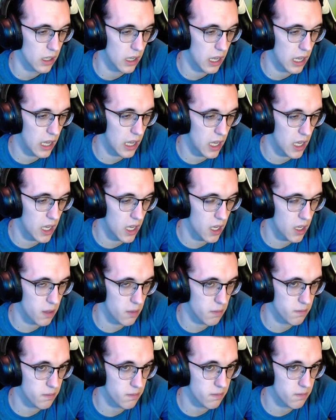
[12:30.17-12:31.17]

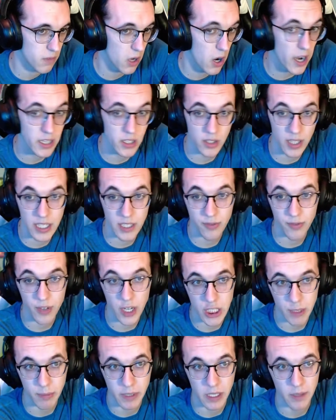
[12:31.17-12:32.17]
All right, so that's
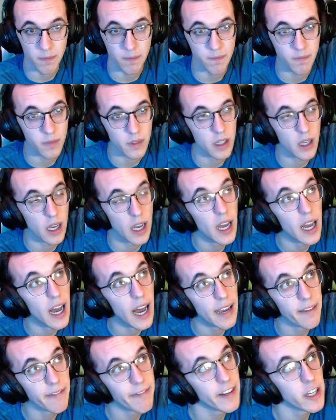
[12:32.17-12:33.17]
freshman year.
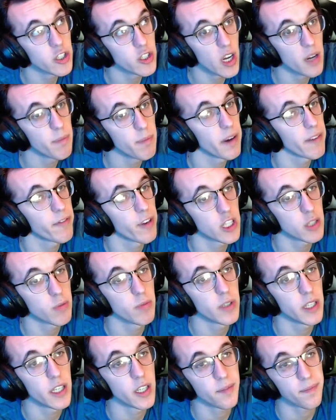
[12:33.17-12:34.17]
I finished off my
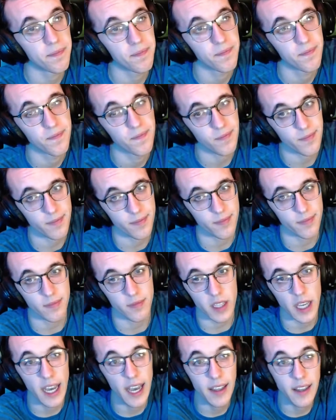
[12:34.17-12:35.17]
freshman year,
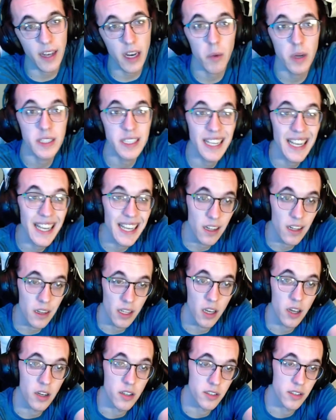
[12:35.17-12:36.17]
and I went to
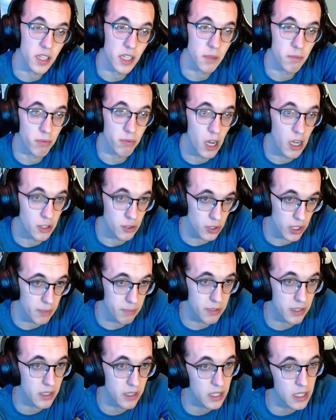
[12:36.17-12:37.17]
Italy on a study abroad
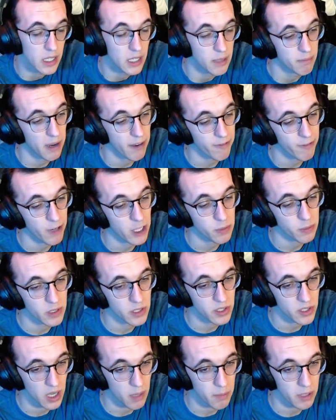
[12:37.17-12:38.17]
trip my freshman
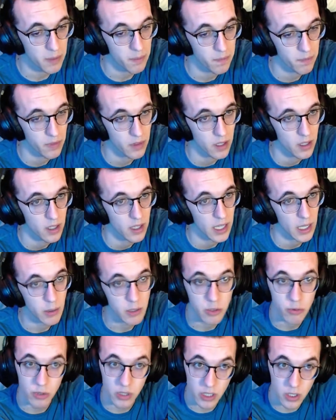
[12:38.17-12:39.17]
summer. It
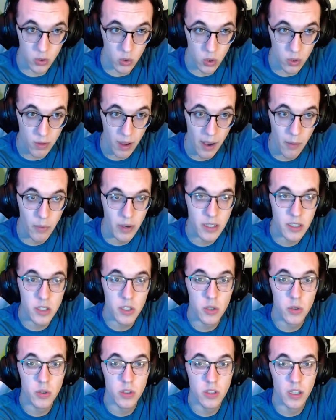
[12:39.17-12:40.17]
was really cool. I went
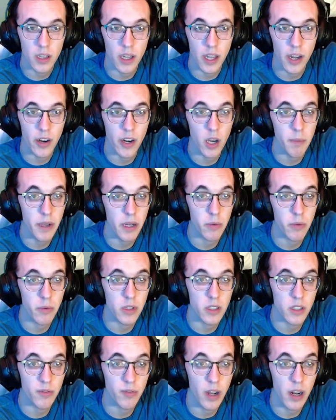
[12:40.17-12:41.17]
to Salerno, made a
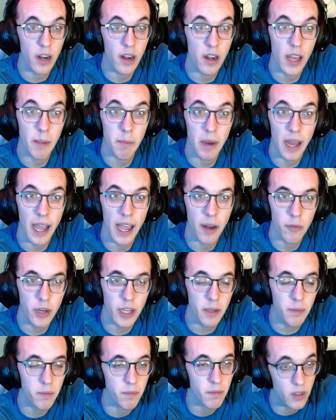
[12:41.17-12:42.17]
really good friend named
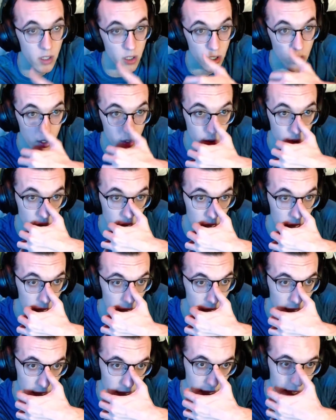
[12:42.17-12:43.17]
Henry,
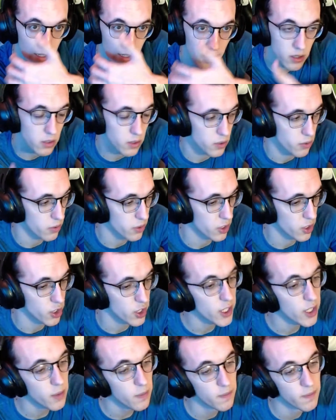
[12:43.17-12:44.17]
who's really
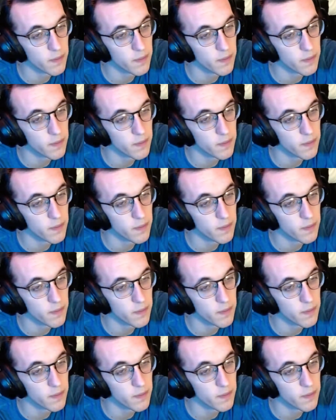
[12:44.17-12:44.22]
chill.